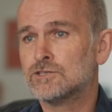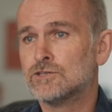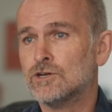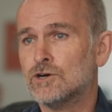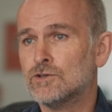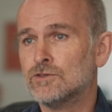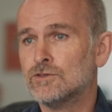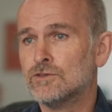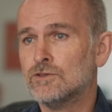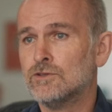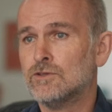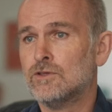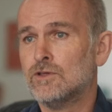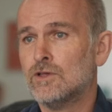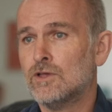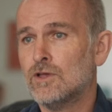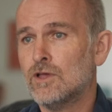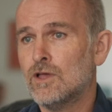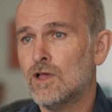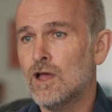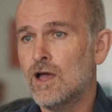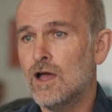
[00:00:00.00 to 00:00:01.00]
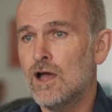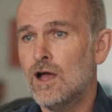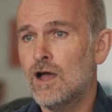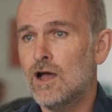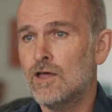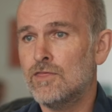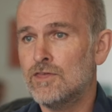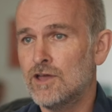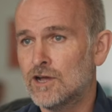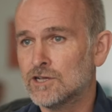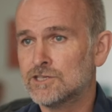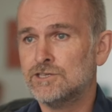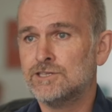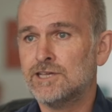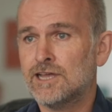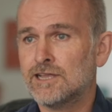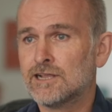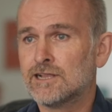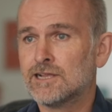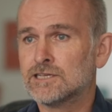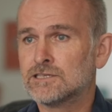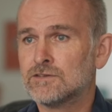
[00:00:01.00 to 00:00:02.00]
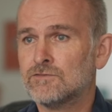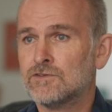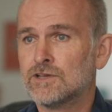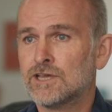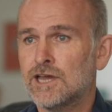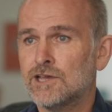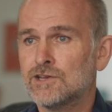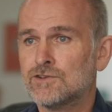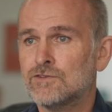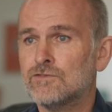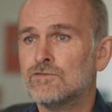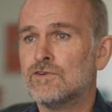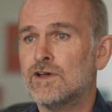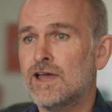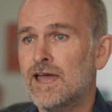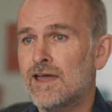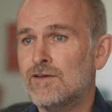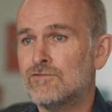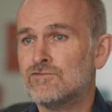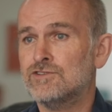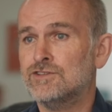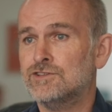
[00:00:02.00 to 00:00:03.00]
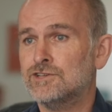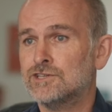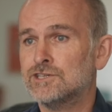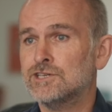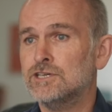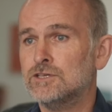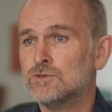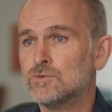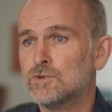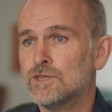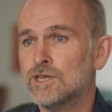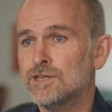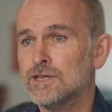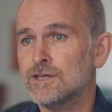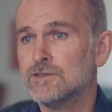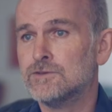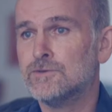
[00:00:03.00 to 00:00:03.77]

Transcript: on the ICD-10 classification for every disease within it.